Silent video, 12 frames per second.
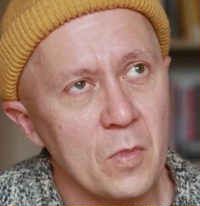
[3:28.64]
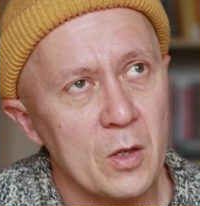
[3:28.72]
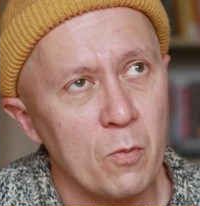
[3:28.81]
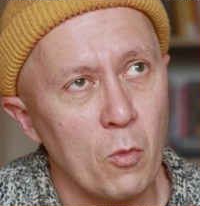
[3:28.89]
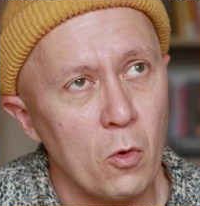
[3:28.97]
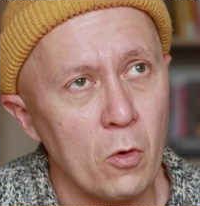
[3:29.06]

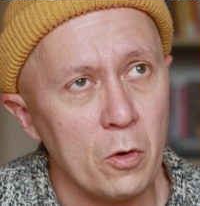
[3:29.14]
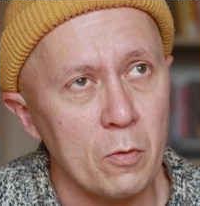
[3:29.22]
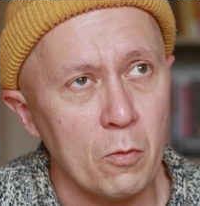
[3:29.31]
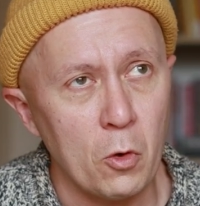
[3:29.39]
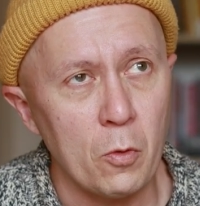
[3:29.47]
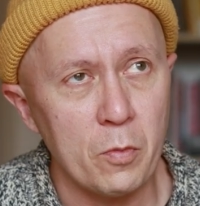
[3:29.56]
more
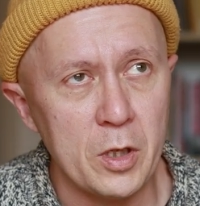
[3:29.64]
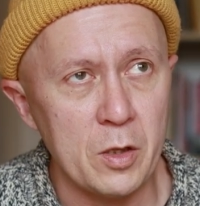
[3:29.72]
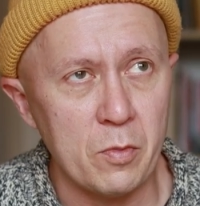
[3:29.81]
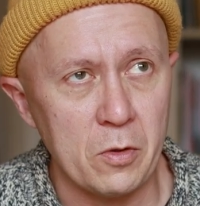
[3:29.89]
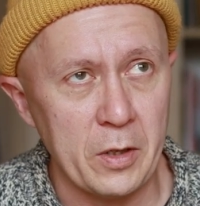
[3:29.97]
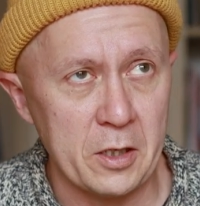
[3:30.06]
and more
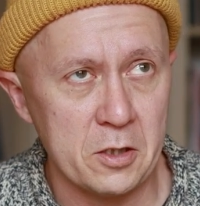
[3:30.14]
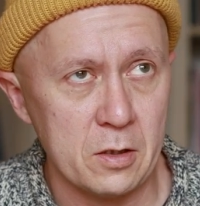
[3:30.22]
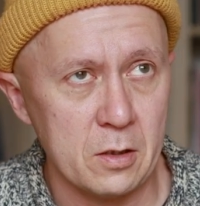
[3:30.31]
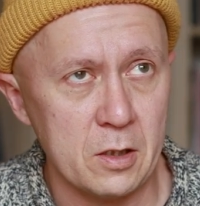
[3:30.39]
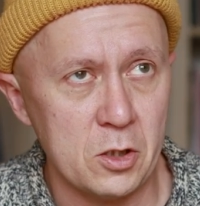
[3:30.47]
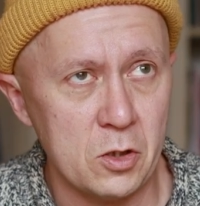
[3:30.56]
people
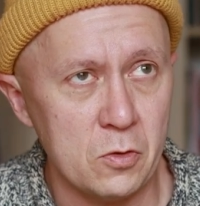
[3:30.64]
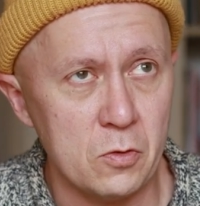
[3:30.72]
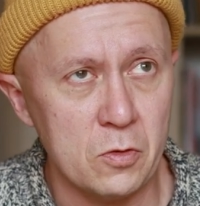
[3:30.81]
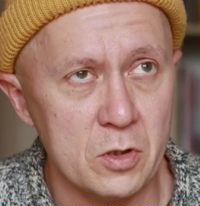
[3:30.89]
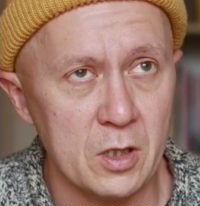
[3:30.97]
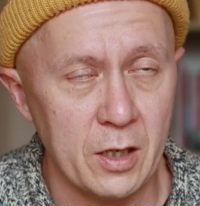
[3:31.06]
actually
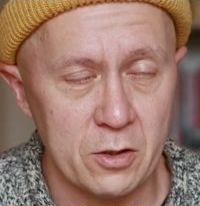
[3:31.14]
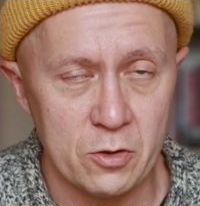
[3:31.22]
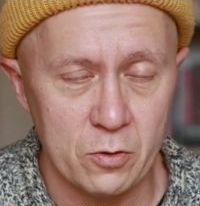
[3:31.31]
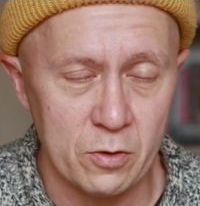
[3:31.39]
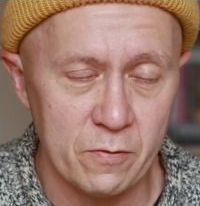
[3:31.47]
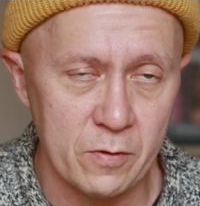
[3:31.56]
use
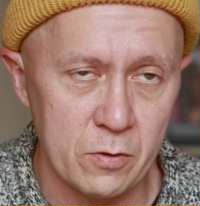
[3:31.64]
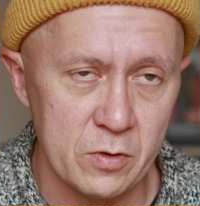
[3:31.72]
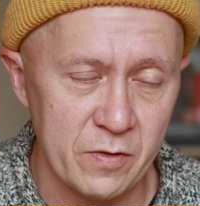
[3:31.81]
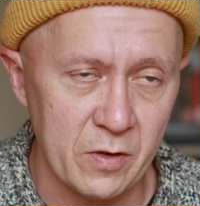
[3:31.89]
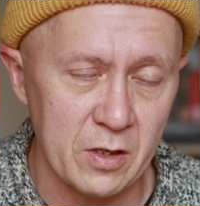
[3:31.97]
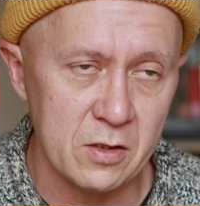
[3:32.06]
Android
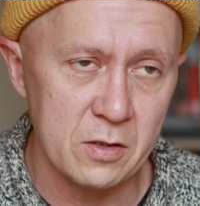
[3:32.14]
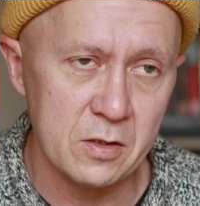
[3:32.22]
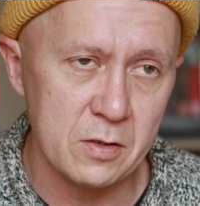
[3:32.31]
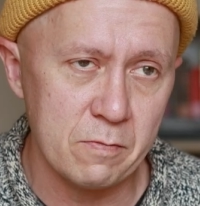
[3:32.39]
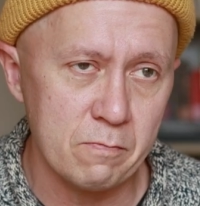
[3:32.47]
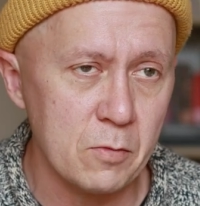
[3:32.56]

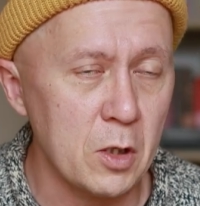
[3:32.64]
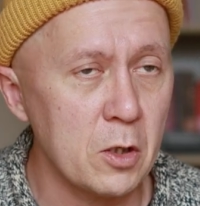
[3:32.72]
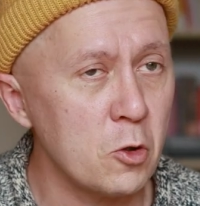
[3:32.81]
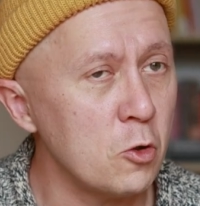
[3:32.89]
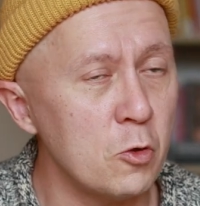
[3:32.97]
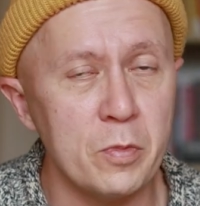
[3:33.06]
devices. It
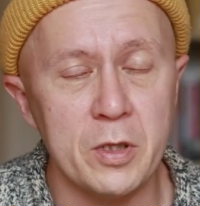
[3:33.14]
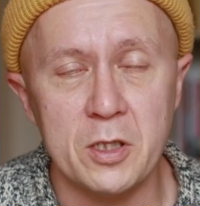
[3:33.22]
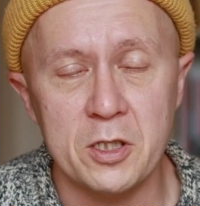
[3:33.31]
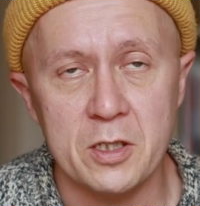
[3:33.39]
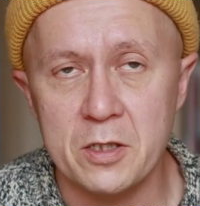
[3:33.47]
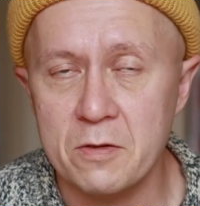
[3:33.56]
could be
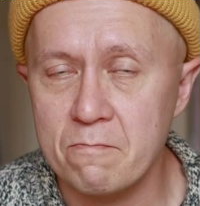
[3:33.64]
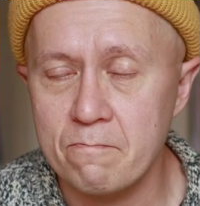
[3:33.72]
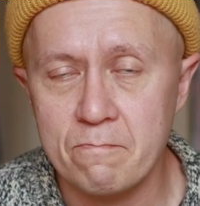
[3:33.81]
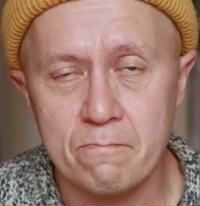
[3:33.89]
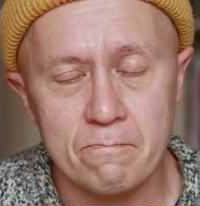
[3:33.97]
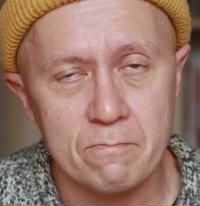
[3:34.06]
just
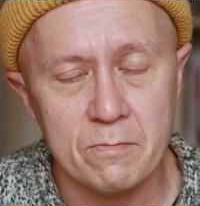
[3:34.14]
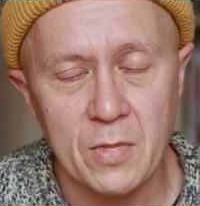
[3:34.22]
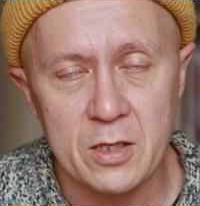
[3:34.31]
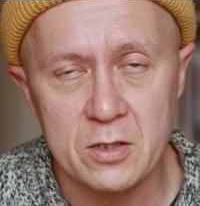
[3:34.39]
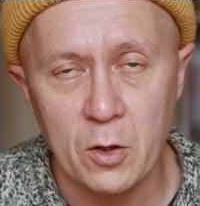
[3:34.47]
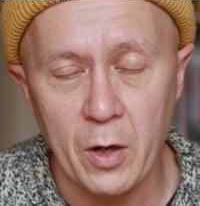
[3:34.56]

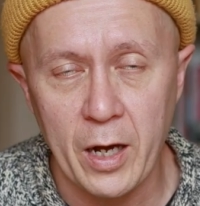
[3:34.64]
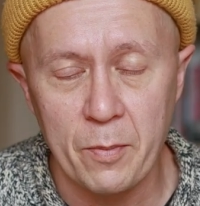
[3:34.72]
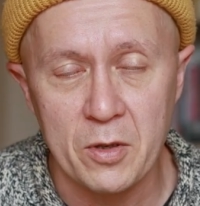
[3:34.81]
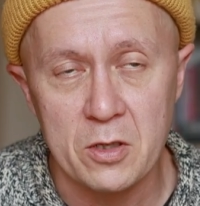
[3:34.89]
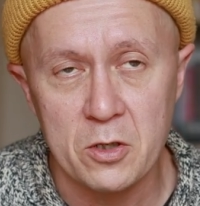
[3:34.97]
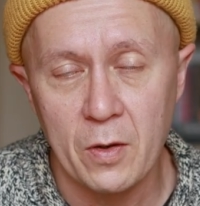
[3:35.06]
that so
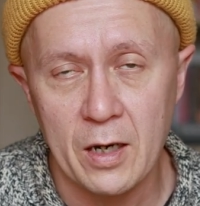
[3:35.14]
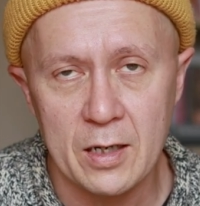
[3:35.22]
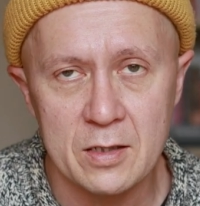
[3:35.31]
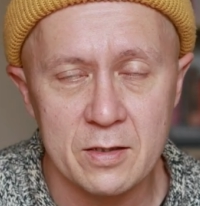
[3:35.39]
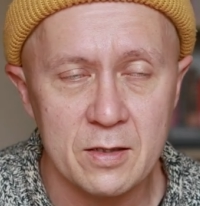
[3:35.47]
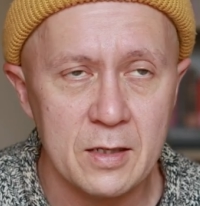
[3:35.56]
happened to
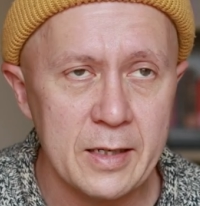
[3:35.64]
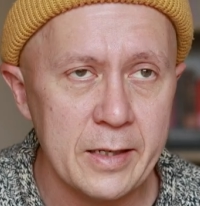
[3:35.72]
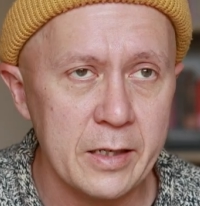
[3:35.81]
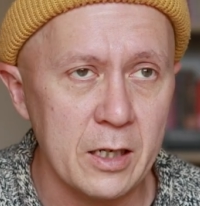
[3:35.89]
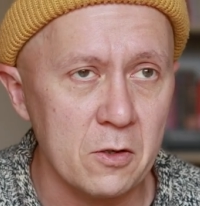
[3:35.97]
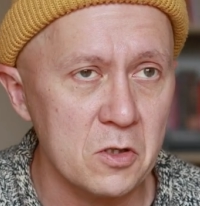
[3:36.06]
us
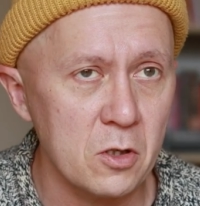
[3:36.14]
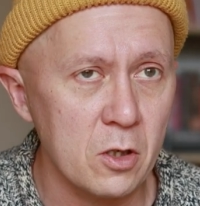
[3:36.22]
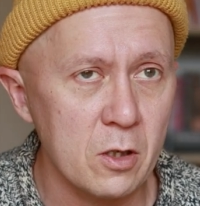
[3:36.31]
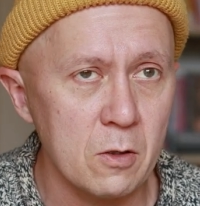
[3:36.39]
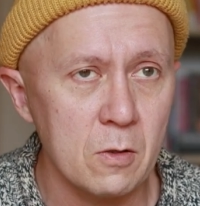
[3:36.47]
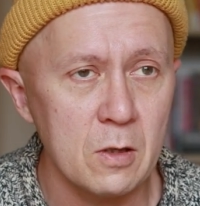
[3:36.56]
in our
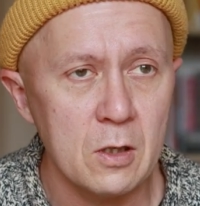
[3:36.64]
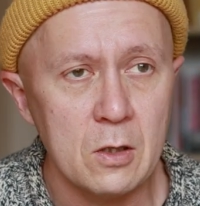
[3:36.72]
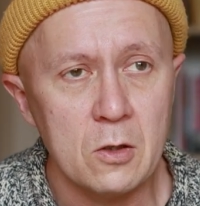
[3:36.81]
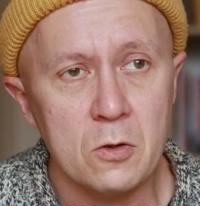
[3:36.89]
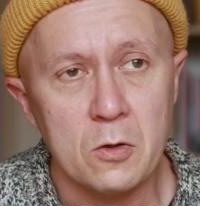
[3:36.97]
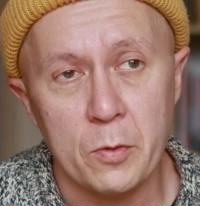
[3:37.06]
circle,
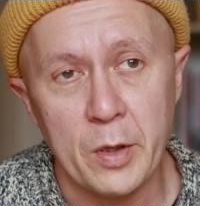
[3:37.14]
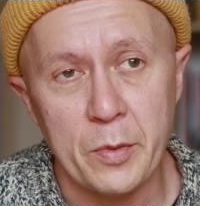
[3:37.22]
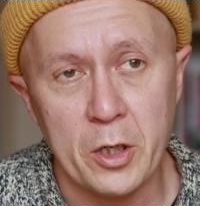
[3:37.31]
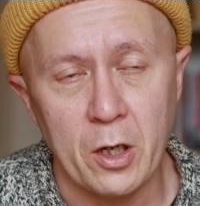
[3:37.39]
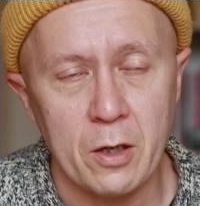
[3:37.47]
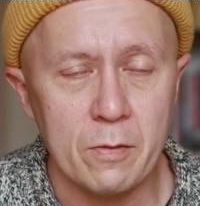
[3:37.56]
or
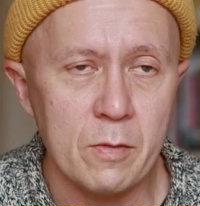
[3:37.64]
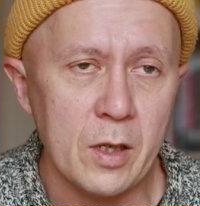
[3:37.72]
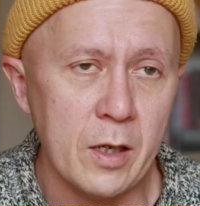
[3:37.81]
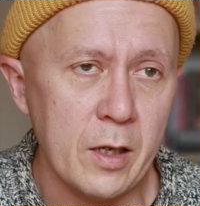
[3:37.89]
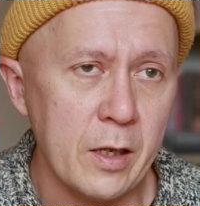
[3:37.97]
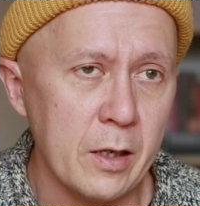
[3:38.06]
maybe not.
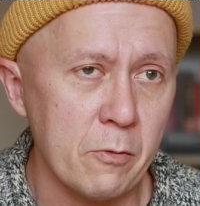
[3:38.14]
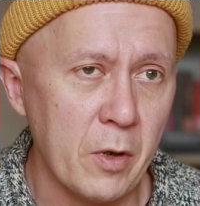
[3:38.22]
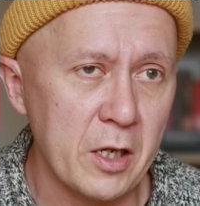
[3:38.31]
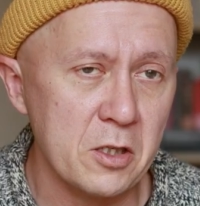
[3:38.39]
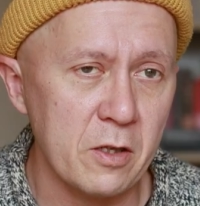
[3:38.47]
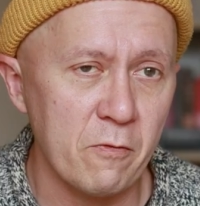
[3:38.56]
And
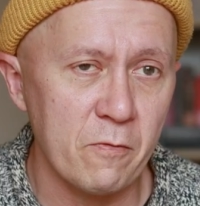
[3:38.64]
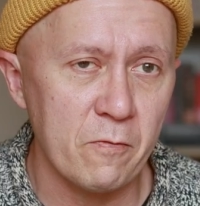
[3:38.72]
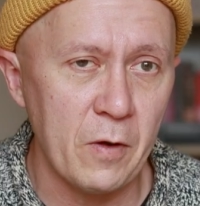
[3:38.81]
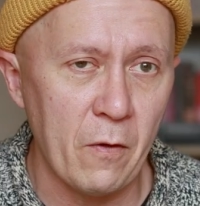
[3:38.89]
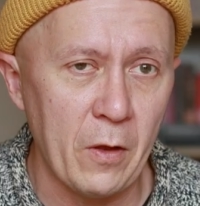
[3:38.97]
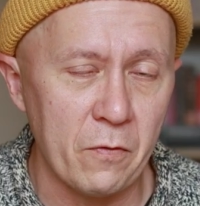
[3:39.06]
we actually
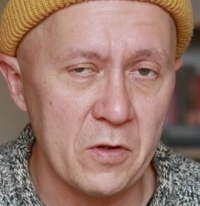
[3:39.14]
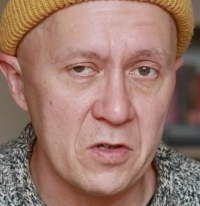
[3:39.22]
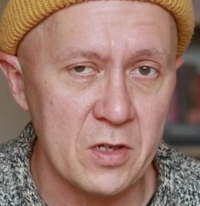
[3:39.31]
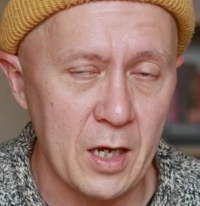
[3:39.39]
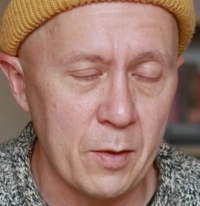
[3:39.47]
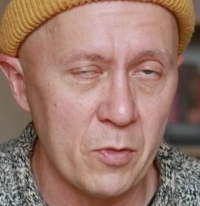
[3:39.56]
found out the
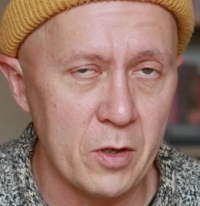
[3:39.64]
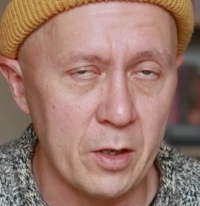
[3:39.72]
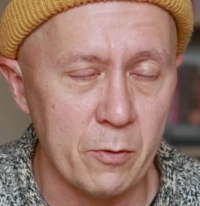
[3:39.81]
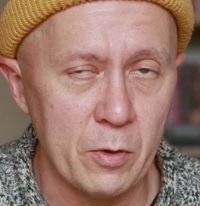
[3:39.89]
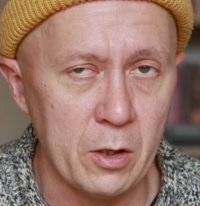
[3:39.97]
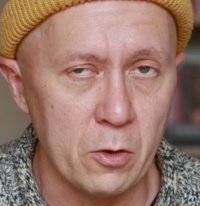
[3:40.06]
same
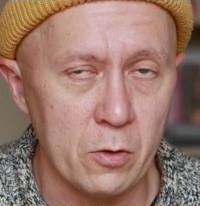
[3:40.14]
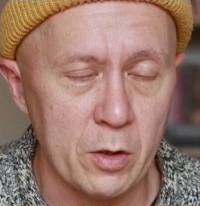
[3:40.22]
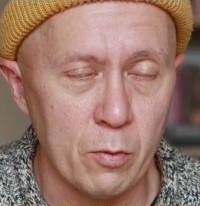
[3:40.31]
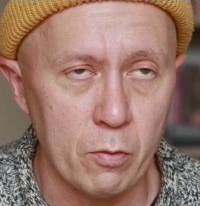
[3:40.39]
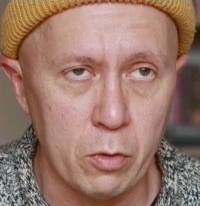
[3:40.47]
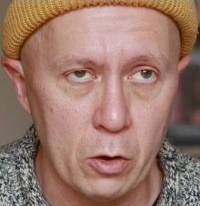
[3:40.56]
thing when going
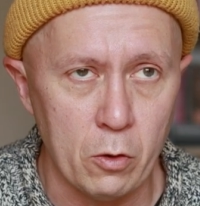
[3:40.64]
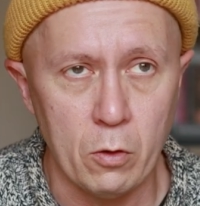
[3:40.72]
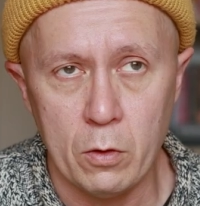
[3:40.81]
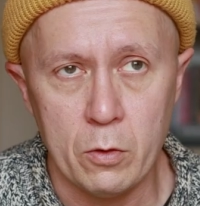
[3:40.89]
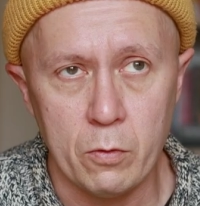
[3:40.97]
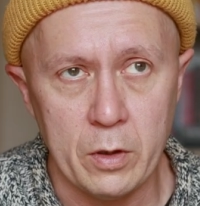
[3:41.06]

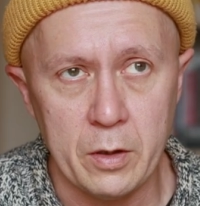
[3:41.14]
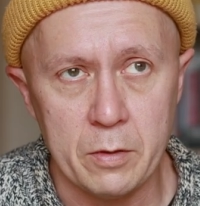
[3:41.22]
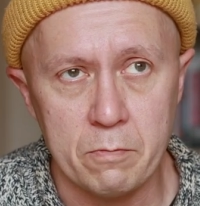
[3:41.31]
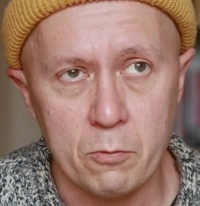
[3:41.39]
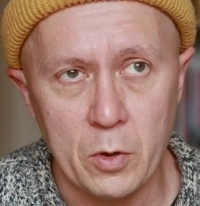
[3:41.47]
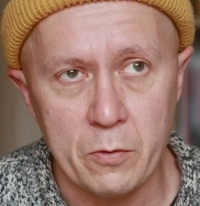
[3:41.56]
abroad.
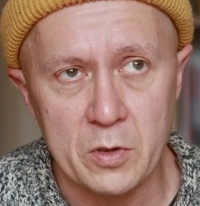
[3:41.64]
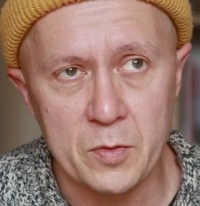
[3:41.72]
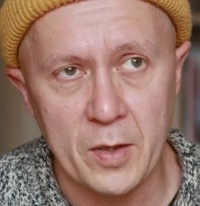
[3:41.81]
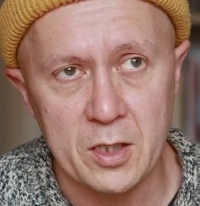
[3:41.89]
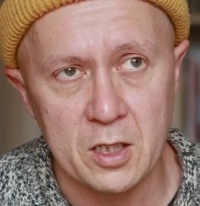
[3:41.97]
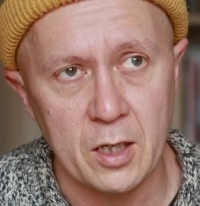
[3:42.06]
When we
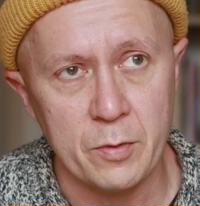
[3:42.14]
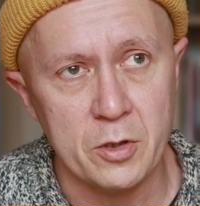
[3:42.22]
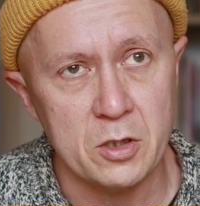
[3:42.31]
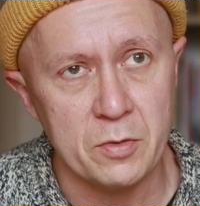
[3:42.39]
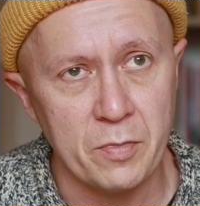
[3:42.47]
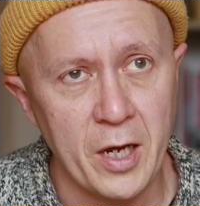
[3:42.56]
spent time
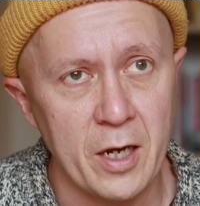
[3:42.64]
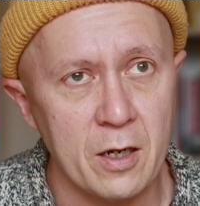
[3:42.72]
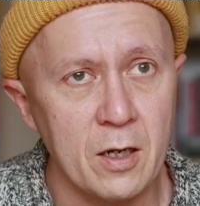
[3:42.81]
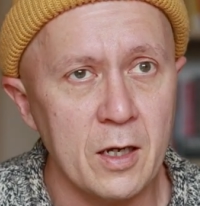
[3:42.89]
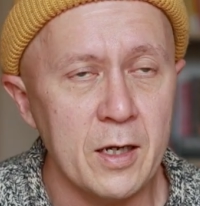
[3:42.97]
in Japan,